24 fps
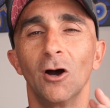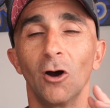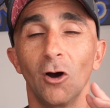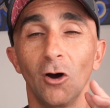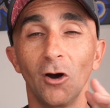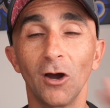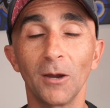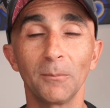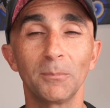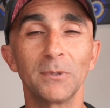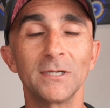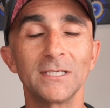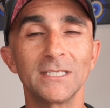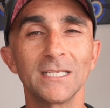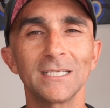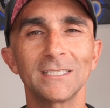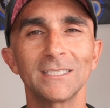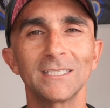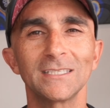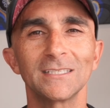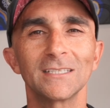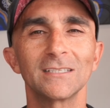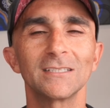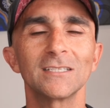I'm
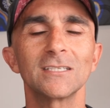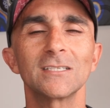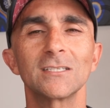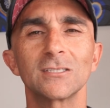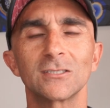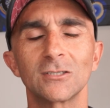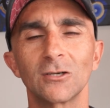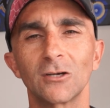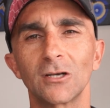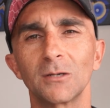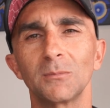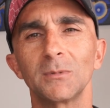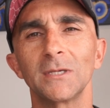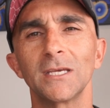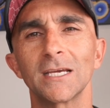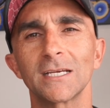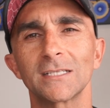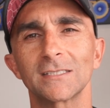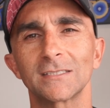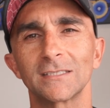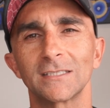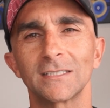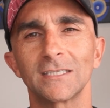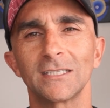predicting that this is going to be
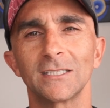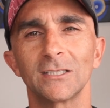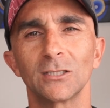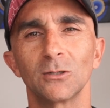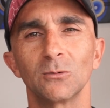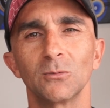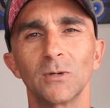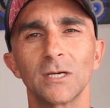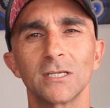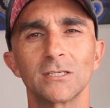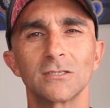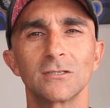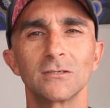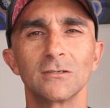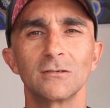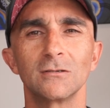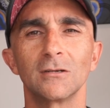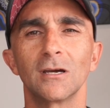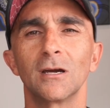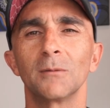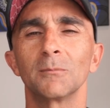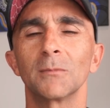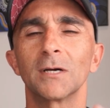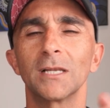excellent in the wet
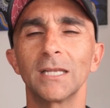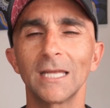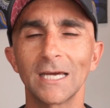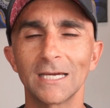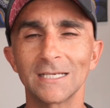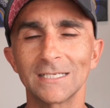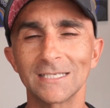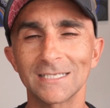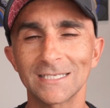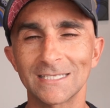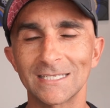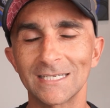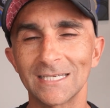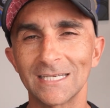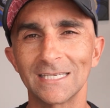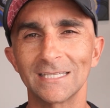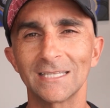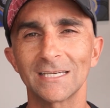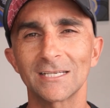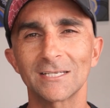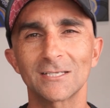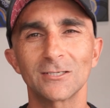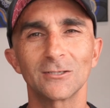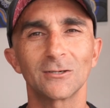too. I'm glad to see
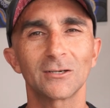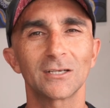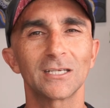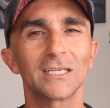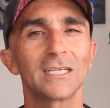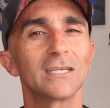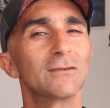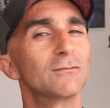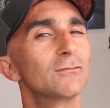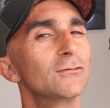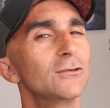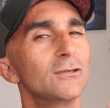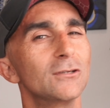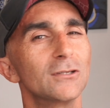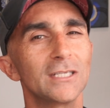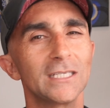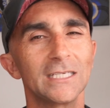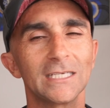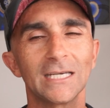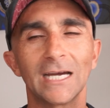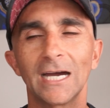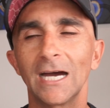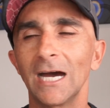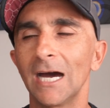that Saucony have
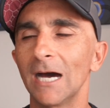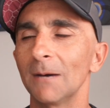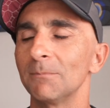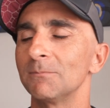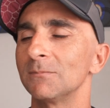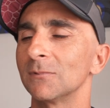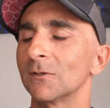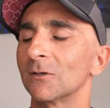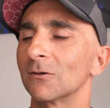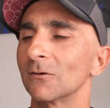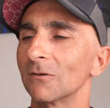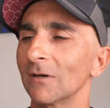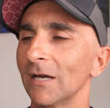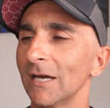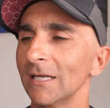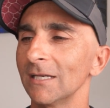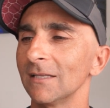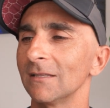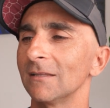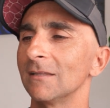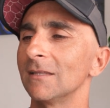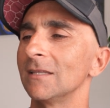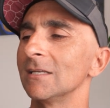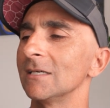really
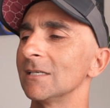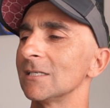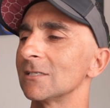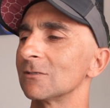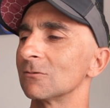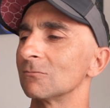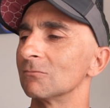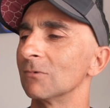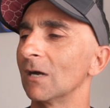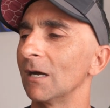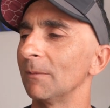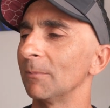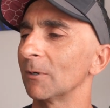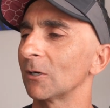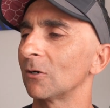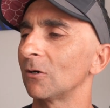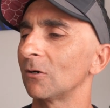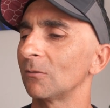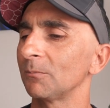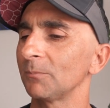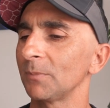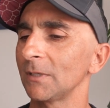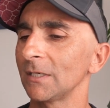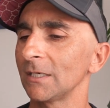upgraded this rubber
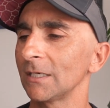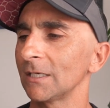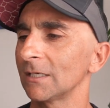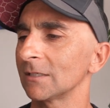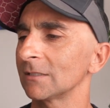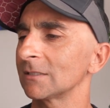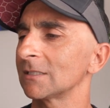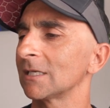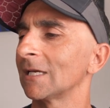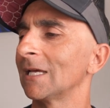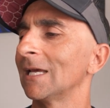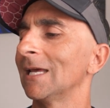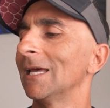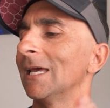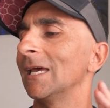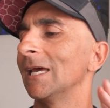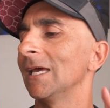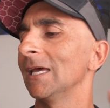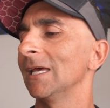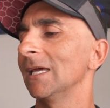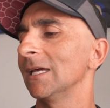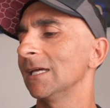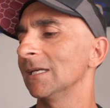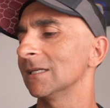compound.
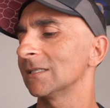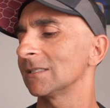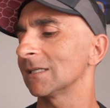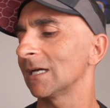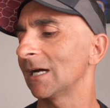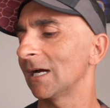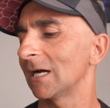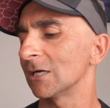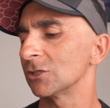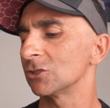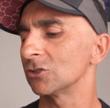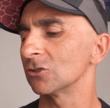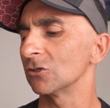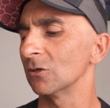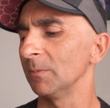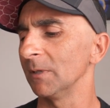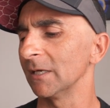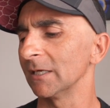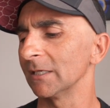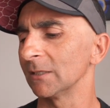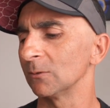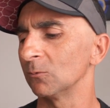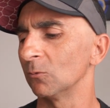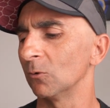And
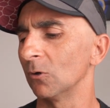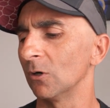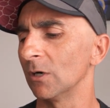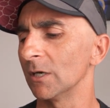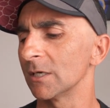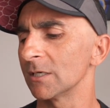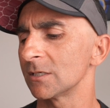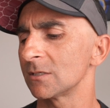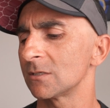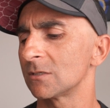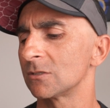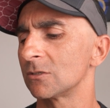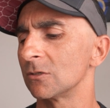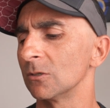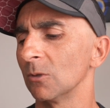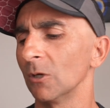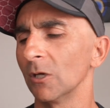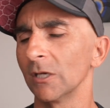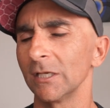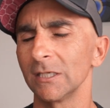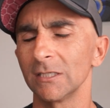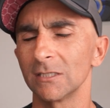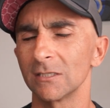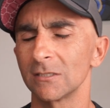durability wise, too
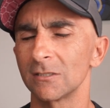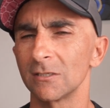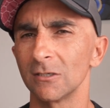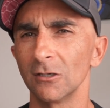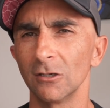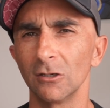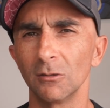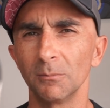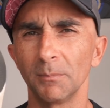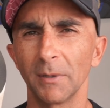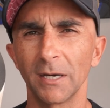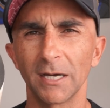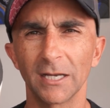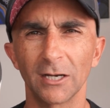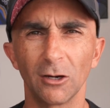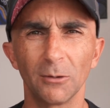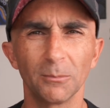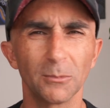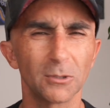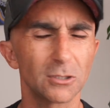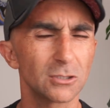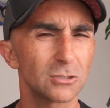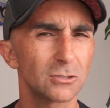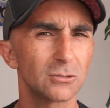early to tell, but
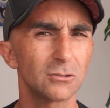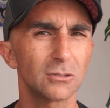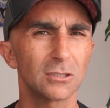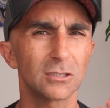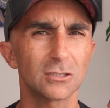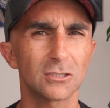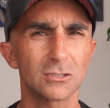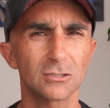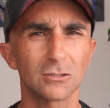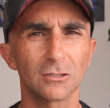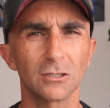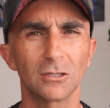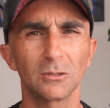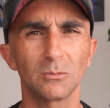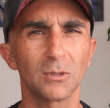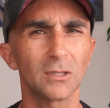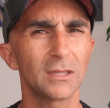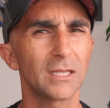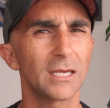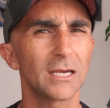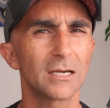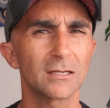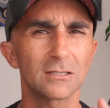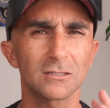I'm not too concerned
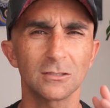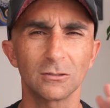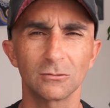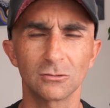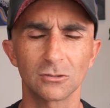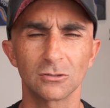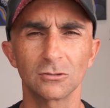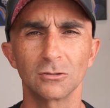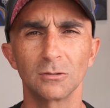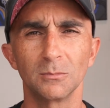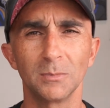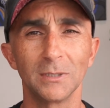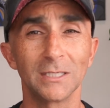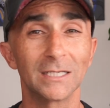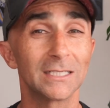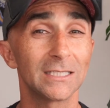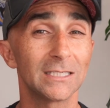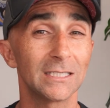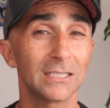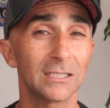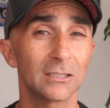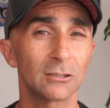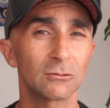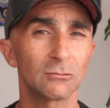with outsole
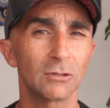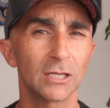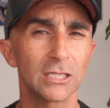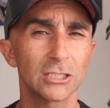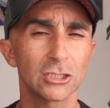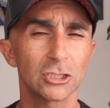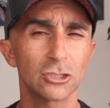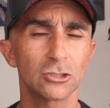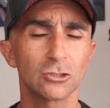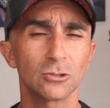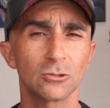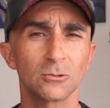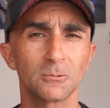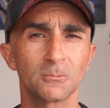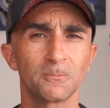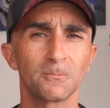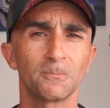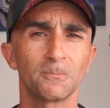durability in a race shoe.